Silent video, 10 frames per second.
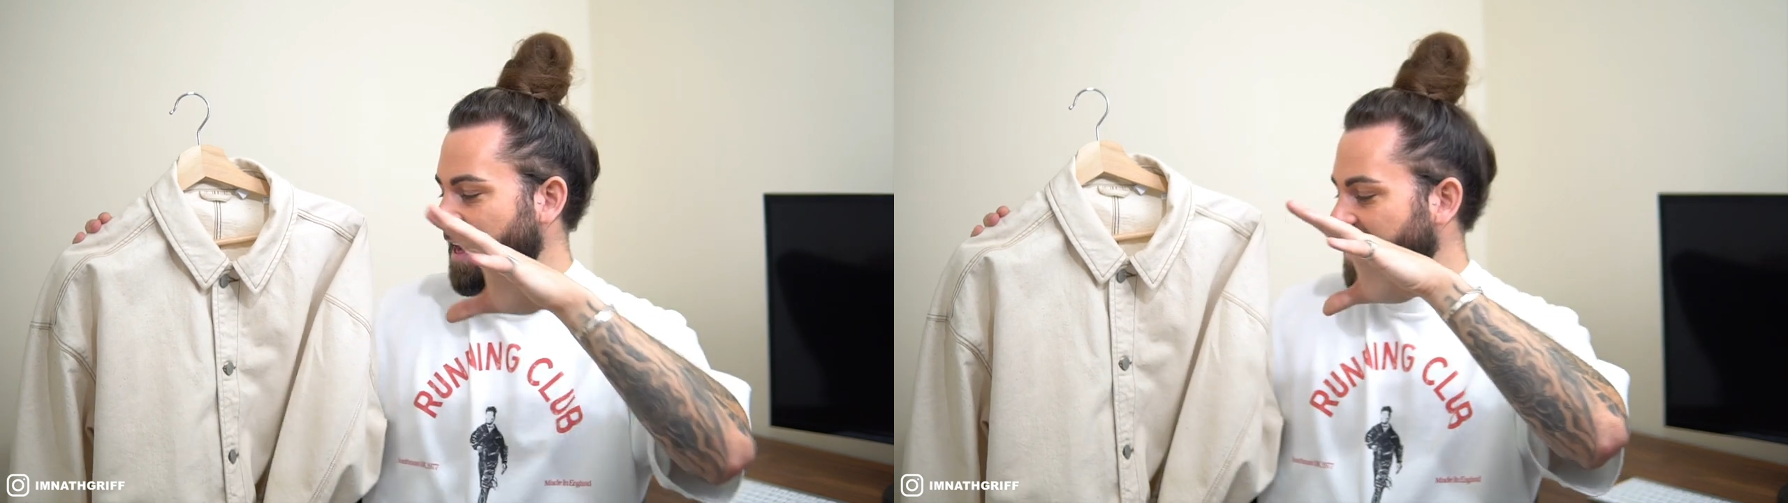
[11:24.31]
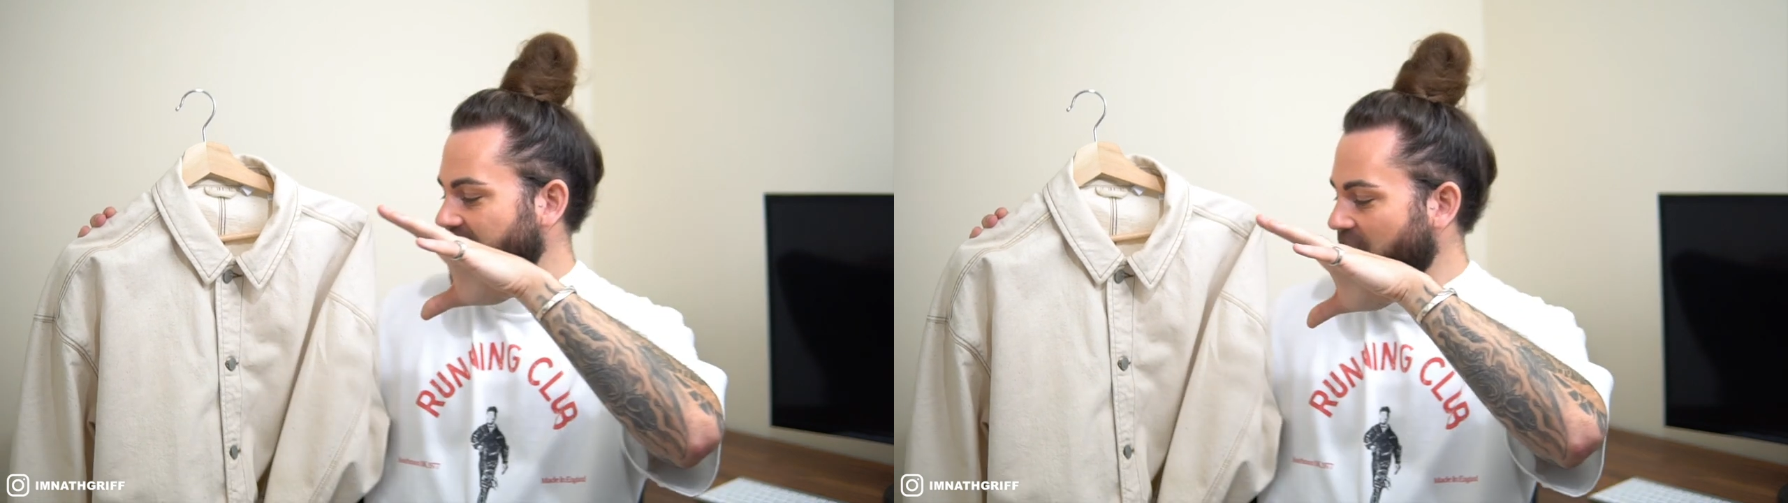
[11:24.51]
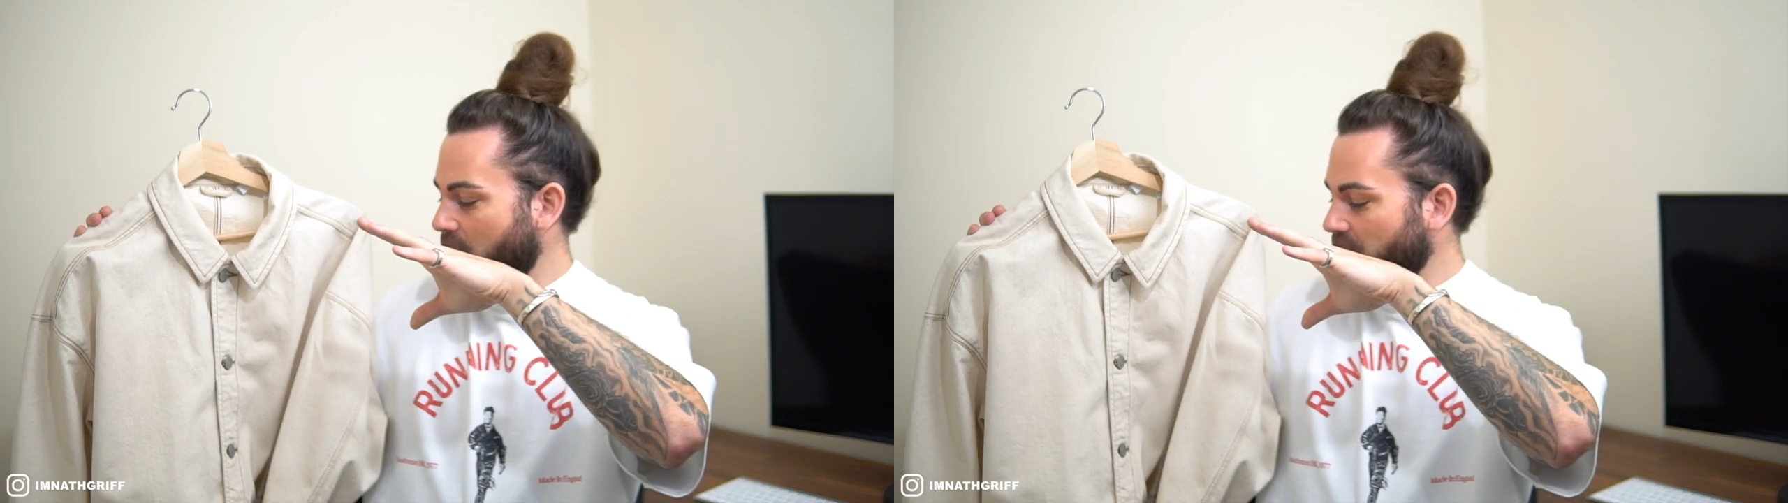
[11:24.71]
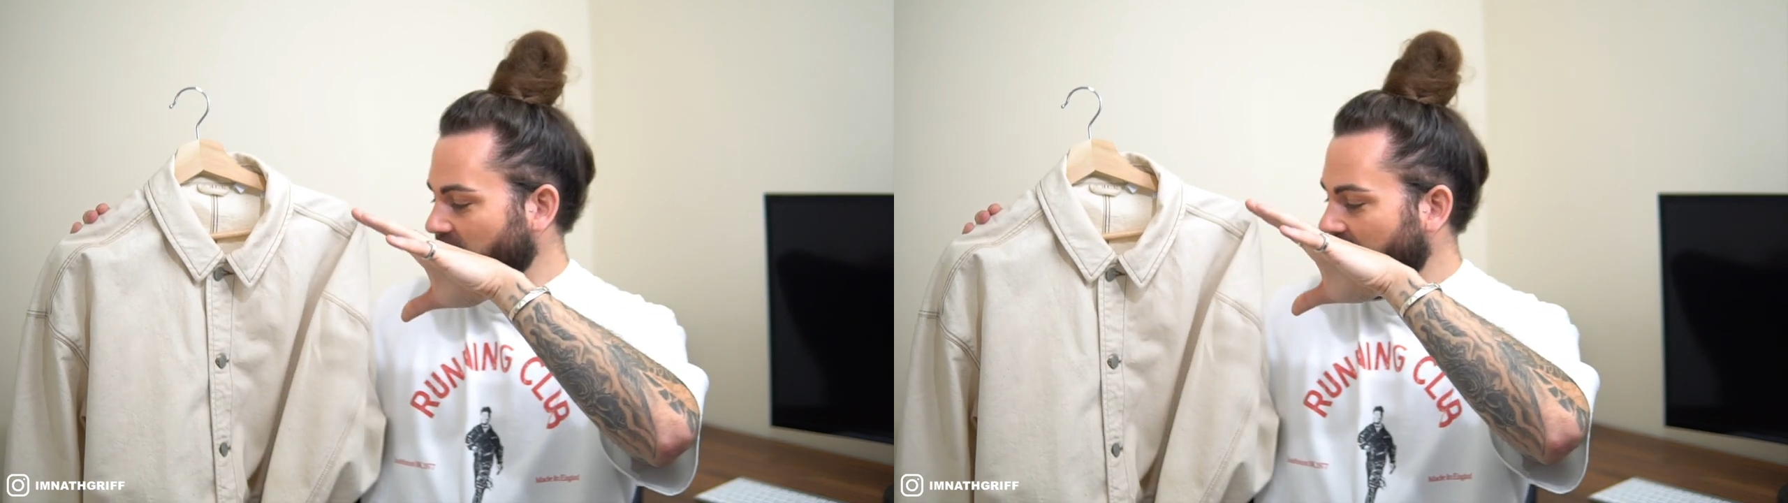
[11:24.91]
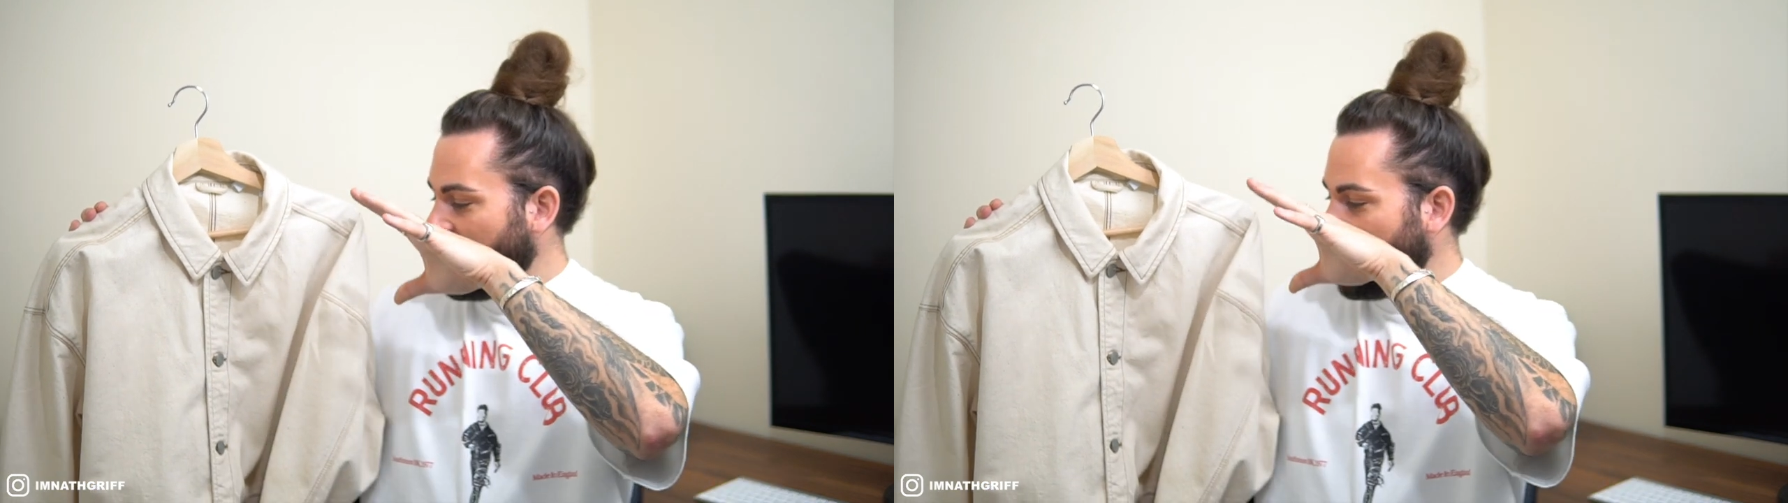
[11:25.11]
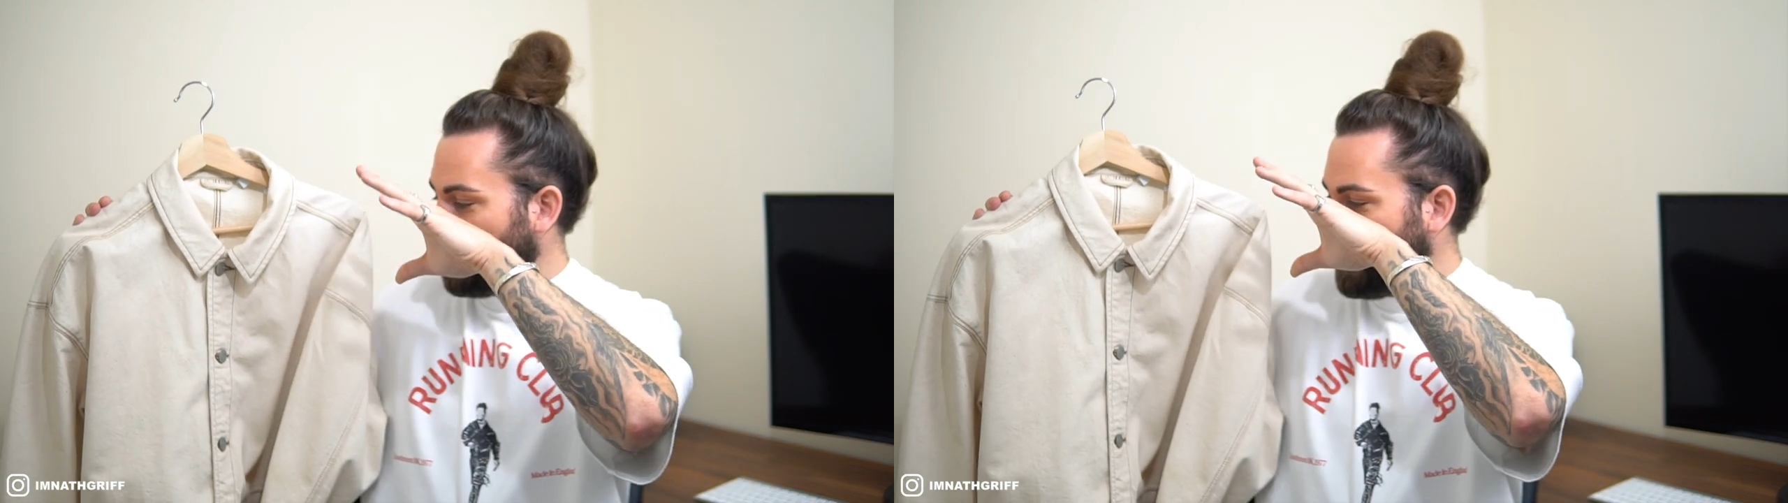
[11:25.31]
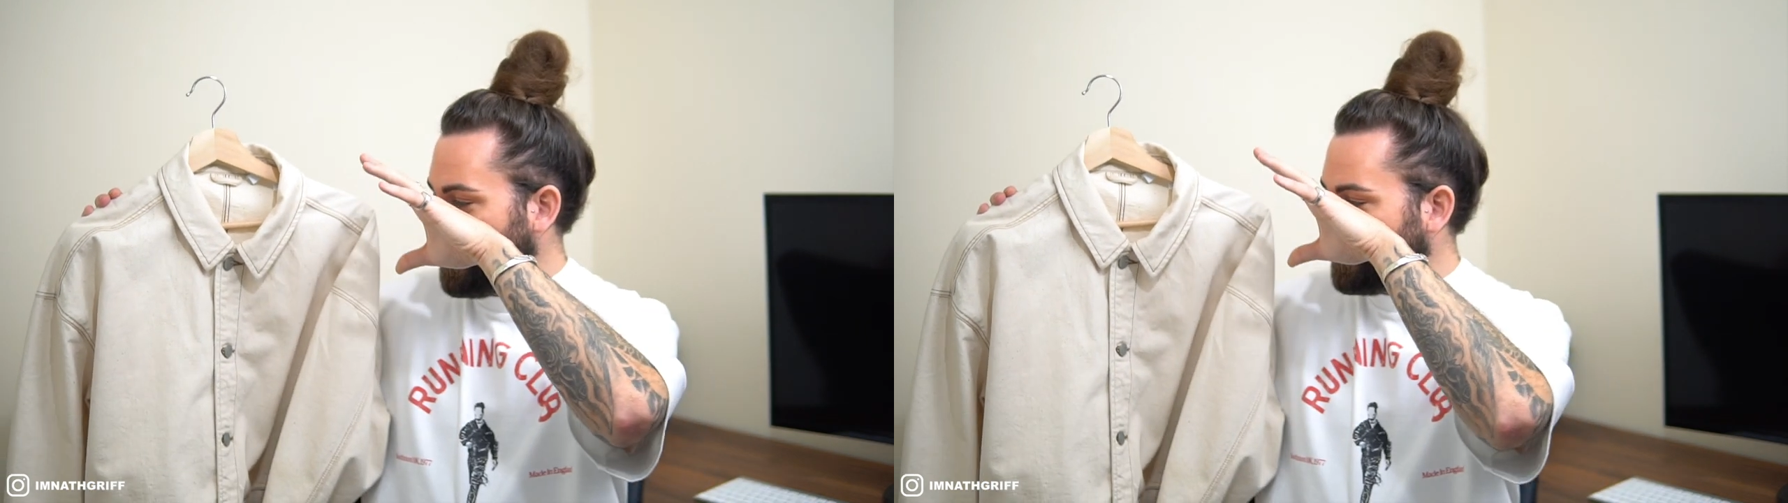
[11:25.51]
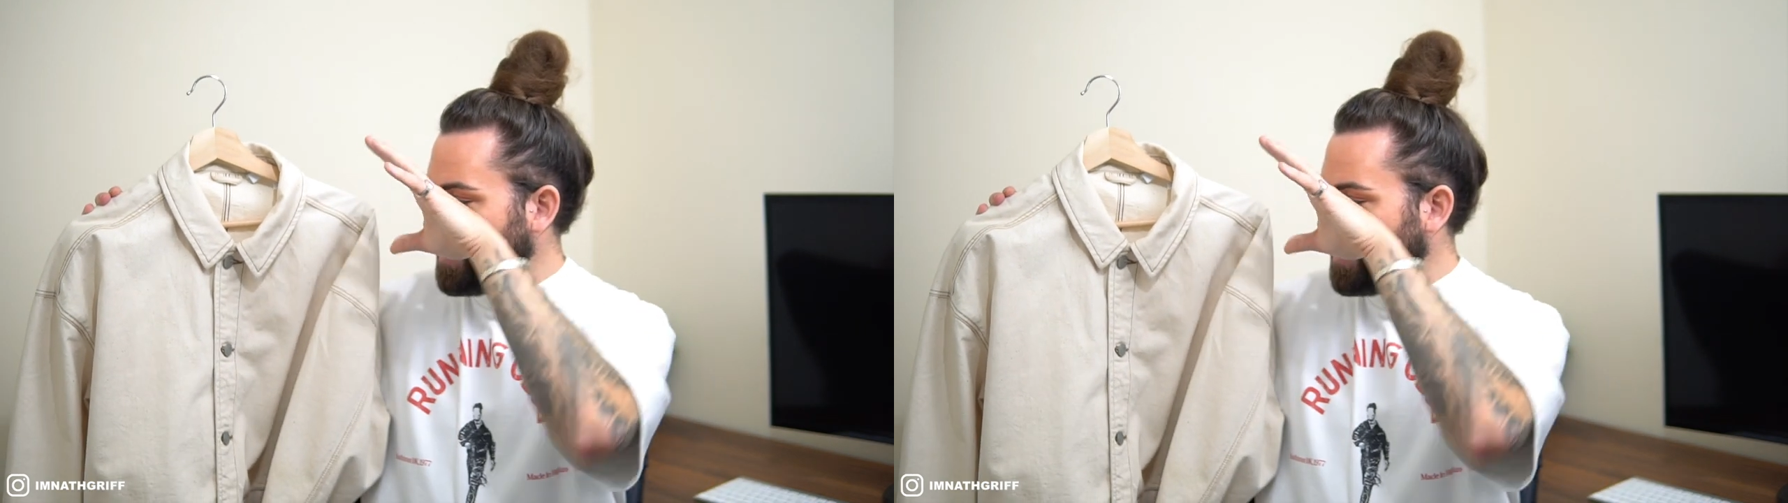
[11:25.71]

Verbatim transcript: the um, the